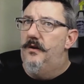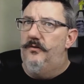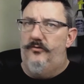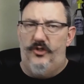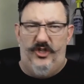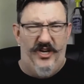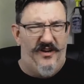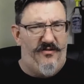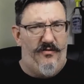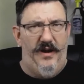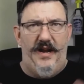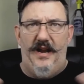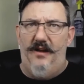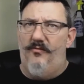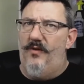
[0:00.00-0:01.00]

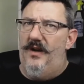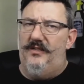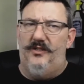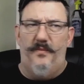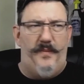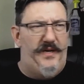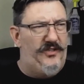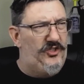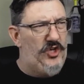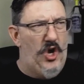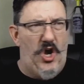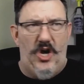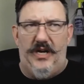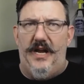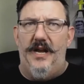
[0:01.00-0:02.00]
generating recipes,
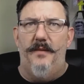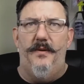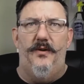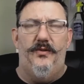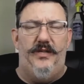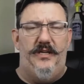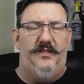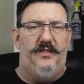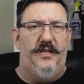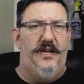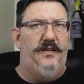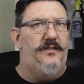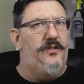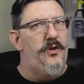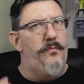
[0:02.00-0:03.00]
talking about these
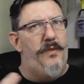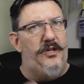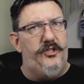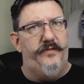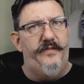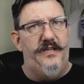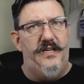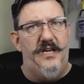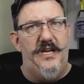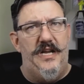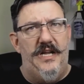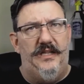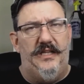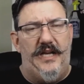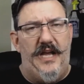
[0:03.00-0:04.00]
things. Though much of it didn't
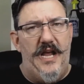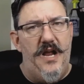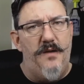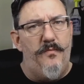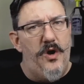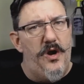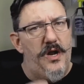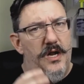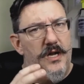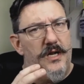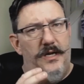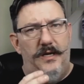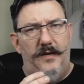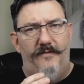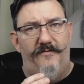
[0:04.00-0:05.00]
hit the camera,
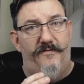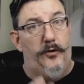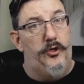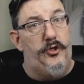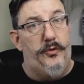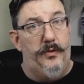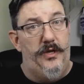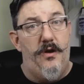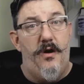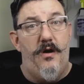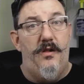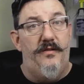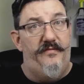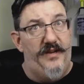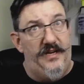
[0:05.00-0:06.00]
virtually all
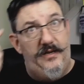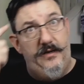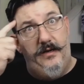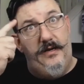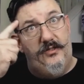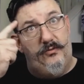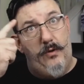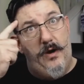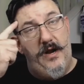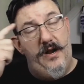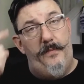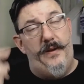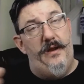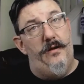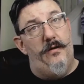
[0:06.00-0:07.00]
of it is right
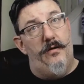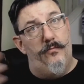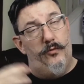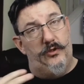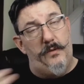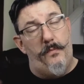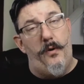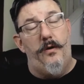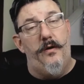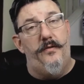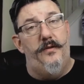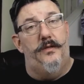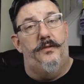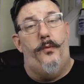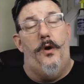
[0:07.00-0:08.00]
up here and was a part of
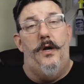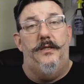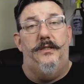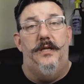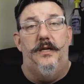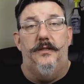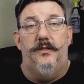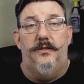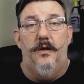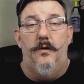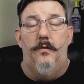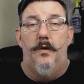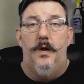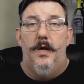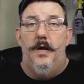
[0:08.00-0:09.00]
this process.
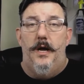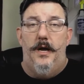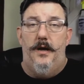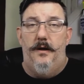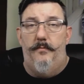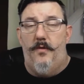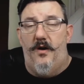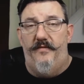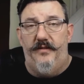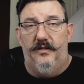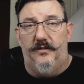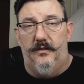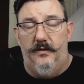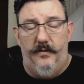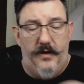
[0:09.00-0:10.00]
So
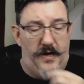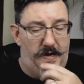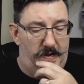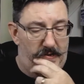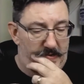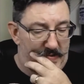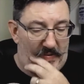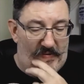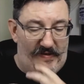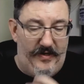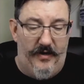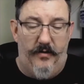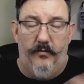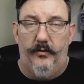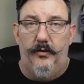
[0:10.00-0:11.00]
obviously,
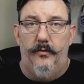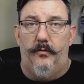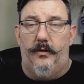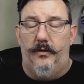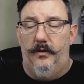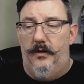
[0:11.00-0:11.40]
Luke,